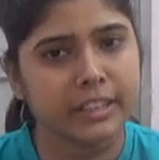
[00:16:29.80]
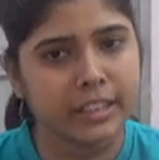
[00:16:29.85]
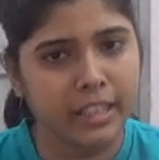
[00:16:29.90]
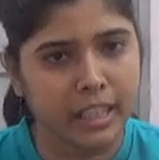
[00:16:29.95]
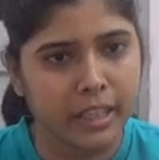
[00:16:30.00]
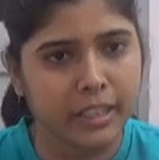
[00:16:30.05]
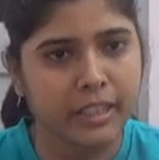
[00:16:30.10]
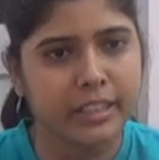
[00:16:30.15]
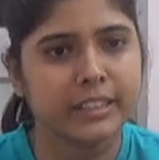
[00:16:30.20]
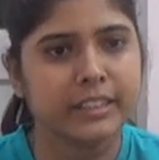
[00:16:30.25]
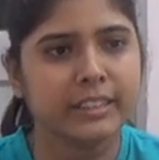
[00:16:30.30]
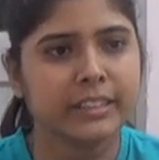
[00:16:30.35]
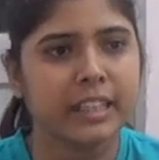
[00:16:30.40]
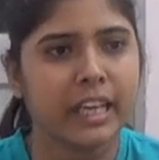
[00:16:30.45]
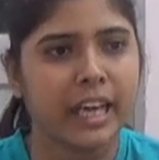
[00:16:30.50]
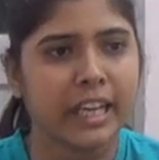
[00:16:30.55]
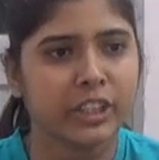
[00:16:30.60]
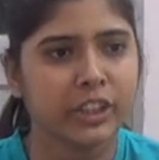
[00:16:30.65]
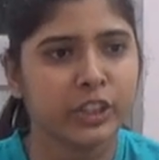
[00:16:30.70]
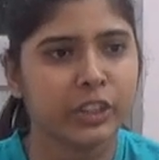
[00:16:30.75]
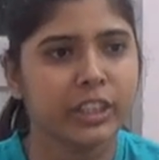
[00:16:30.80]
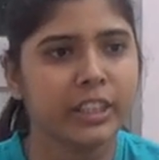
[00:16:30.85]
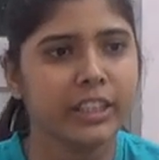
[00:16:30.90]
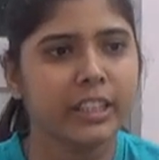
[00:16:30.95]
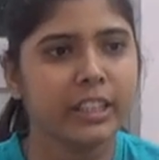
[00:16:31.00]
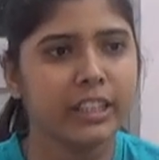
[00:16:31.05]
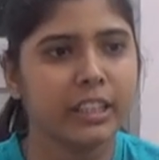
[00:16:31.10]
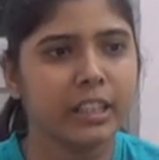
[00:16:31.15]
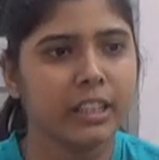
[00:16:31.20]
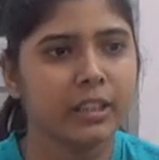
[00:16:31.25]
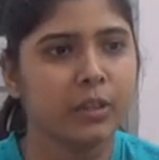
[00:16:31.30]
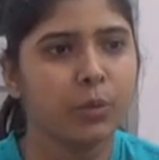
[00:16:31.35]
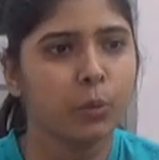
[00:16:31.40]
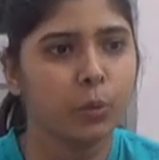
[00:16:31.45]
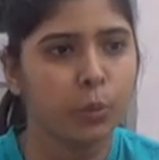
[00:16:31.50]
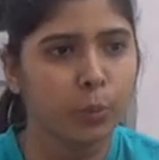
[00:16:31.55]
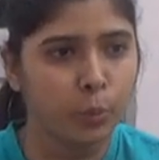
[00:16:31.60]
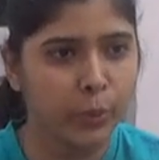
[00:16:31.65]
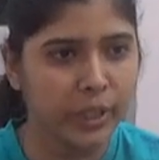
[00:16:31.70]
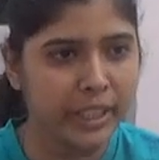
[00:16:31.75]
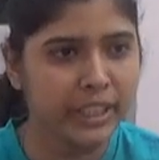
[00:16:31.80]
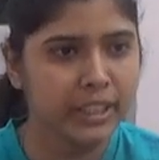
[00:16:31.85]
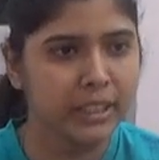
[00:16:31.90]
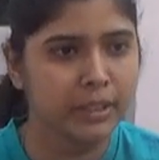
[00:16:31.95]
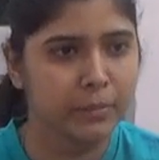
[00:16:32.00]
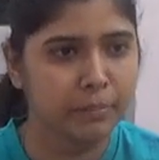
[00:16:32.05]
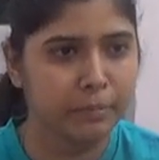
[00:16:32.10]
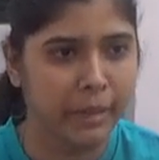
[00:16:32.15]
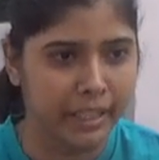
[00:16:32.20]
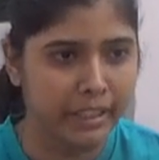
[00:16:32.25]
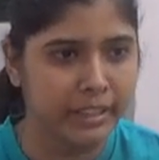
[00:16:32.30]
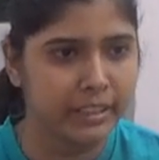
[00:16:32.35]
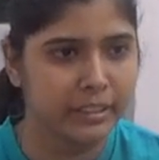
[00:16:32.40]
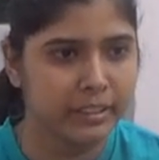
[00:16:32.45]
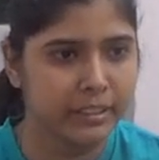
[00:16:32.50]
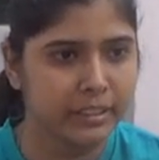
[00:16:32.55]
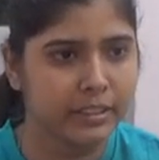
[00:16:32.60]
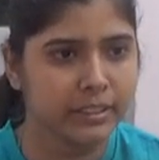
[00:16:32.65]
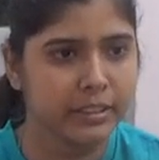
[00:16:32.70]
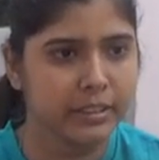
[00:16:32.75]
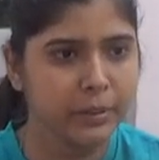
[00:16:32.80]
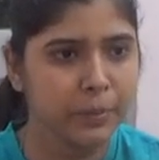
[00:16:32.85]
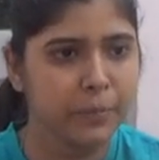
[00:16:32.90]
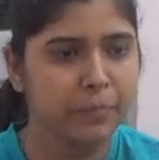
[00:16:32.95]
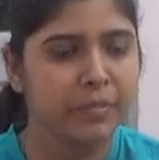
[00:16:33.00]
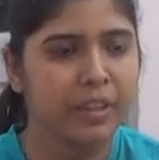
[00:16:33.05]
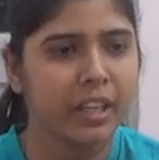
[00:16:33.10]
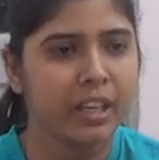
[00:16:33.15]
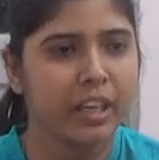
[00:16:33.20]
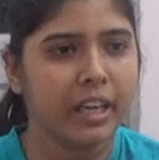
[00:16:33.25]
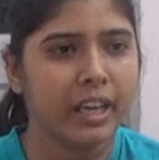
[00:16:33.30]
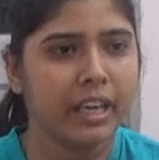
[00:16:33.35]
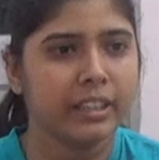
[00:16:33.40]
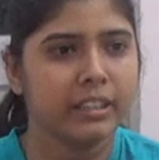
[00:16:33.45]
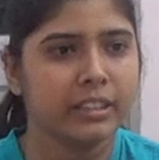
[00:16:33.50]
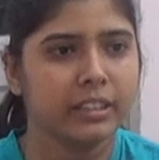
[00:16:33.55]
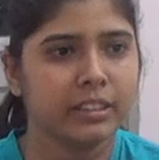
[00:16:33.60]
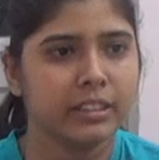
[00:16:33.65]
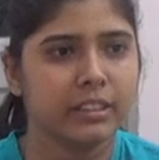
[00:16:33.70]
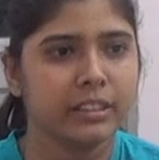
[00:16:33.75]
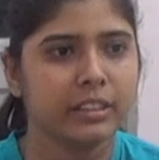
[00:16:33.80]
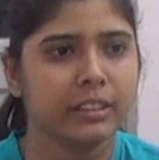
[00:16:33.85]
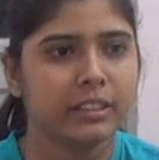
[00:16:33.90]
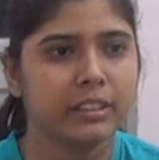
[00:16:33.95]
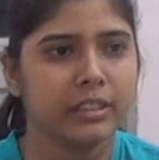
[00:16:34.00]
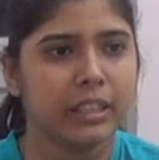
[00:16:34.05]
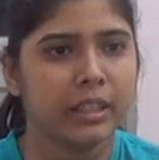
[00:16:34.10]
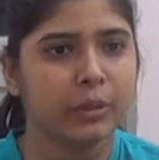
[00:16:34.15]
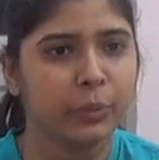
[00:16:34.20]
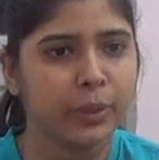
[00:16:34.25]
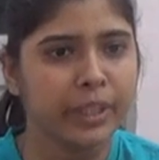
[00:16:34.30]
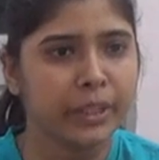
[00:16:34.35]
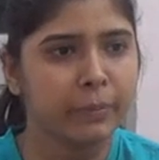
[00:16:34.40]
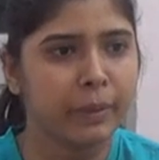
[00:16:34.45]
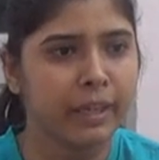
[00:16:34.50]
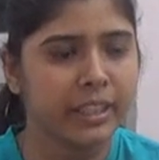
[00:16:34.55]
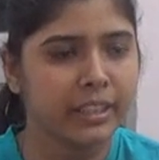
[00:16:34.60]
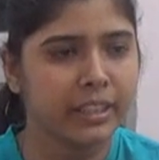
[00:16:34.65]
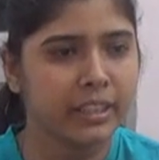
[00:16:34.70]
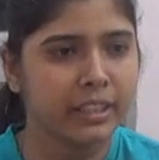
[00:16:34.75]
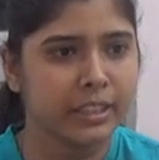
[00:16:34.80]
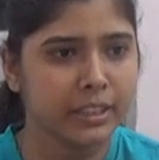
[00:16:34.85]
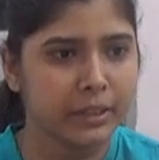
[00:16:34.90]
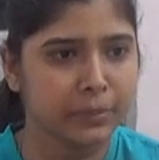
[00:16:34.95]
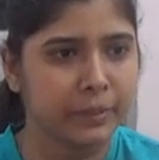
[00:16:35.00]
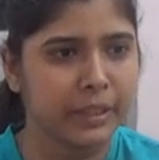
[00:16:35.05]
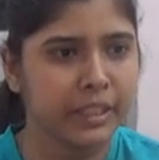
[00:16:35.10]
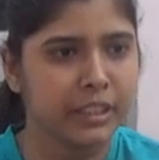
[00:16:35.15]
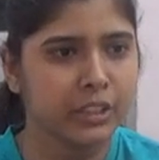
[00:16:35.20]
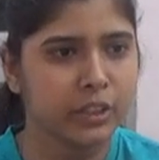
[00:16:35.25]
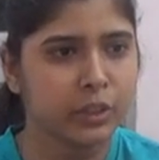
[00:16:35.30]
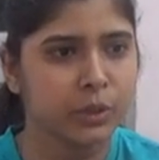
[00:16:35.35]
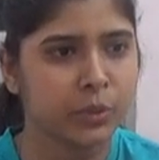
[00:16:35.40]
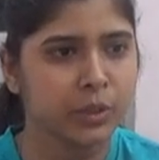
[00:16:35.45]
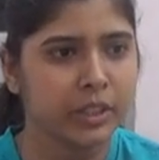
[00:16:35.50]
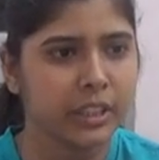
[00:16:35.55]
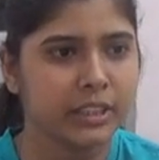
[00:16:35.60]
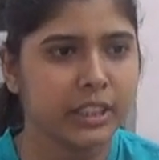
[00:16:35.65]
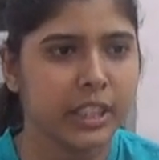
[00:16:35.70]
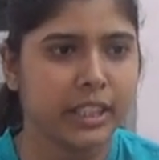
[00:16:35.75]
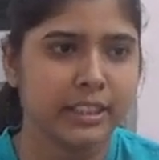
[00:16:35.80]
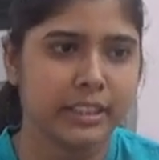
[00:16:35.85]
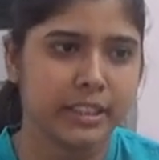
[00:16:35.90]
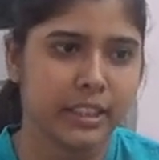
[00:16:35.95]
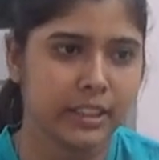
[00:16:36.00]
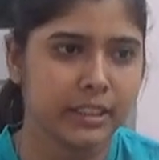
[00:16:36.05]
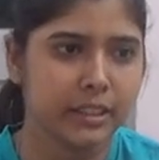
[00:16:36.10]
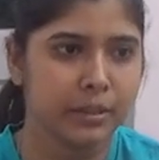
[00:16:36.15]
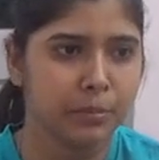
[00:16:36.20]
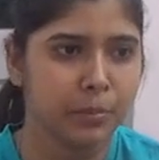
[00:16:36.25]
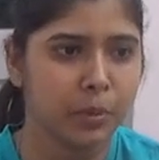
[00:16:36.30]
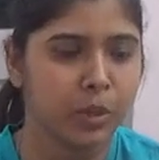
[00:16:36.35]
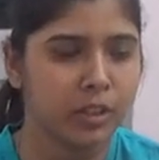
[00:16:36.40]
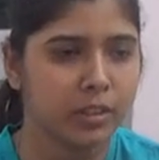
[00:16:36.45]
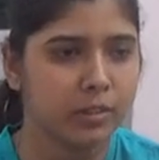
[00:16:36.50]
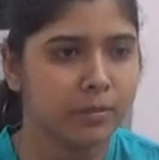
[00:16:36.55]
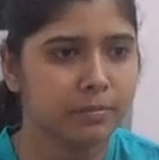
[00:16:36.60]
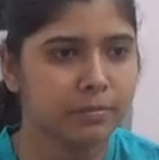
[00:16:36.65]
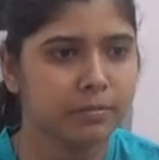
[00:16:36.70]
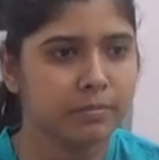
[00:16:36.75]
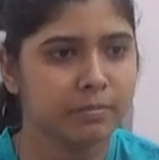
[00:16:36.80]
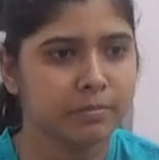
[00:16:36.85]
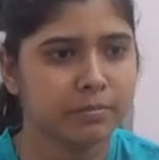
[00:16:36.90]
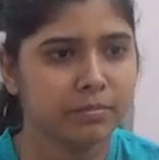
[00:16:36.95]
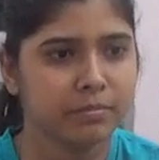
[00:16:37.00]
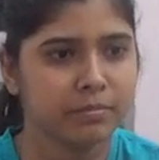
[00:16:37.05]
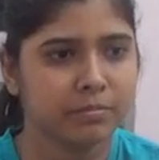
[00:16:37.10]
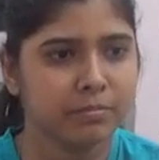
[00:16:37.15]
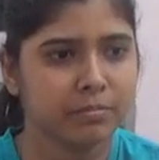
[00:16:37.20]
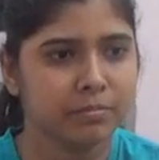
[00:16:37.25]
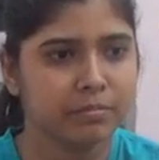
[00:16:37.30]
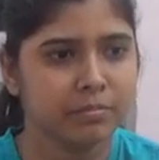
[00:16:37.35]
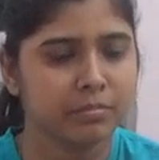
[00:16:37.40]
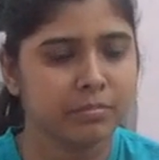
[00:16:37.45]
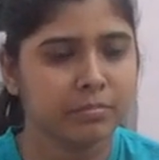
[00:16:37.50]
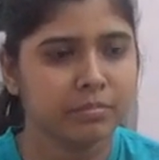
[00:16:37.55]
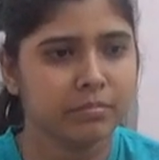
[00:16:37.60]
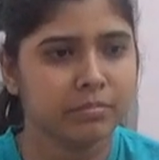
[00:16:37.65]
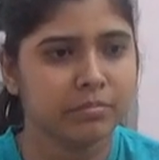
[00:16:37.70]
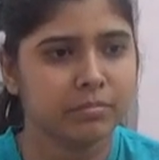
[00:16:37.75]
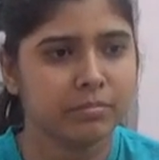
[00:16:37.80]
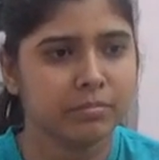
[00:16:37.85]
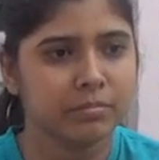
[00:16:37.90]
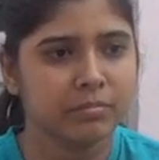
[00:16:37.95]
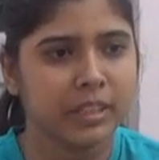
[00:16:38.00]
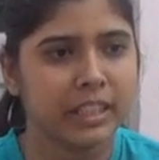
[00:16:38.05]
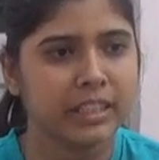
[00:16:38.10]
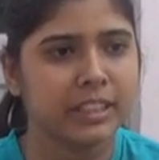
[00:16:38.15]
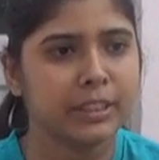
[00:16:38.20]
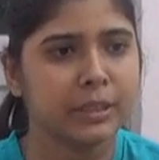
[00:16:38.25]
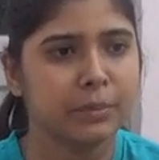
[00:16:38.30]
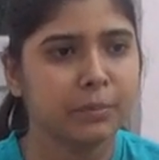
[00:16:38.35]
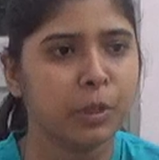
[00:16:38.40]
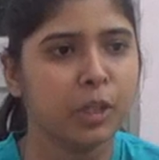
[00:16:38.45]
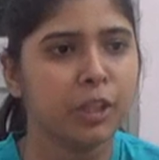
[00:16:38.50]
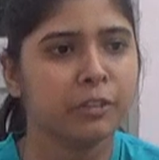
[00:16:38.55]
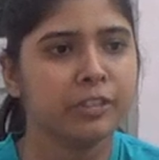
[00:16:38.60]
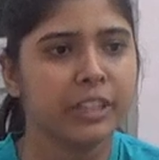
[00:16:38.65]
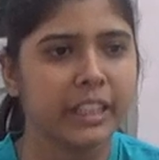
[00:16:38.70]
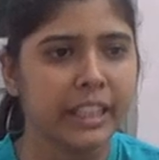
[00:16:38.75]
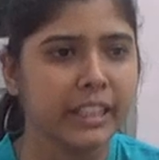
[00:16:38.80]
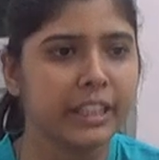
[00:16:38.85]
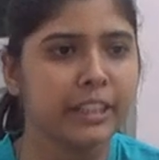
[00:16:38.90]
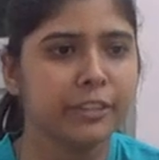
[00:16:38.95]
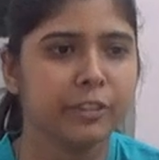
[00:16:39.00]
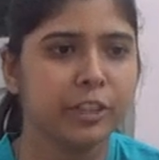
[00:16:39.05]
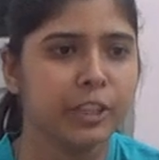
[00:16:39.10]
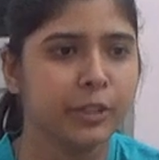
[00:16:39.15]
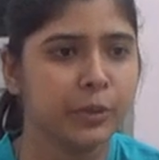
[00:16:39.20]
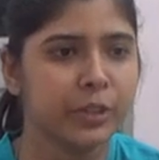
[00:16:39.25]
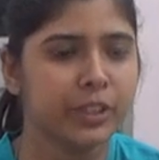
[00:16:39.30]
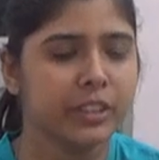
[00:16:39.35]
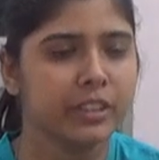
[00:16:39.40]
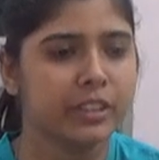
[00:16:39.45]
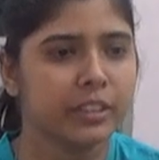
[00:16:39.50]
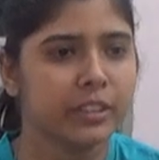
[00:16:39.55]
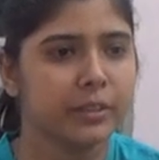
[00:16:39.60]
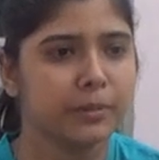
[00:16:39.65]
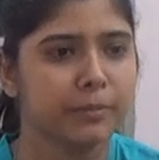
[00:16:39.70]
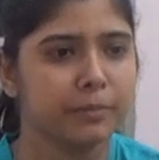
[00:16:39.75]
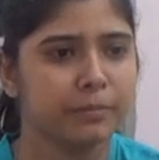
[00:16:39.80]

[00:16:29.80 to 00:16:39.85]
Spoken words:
So yeah, it's actually a wheat panicle, sir, and a wheat panicle is being shown as ICR symbol, a symbol of green revolution, sir.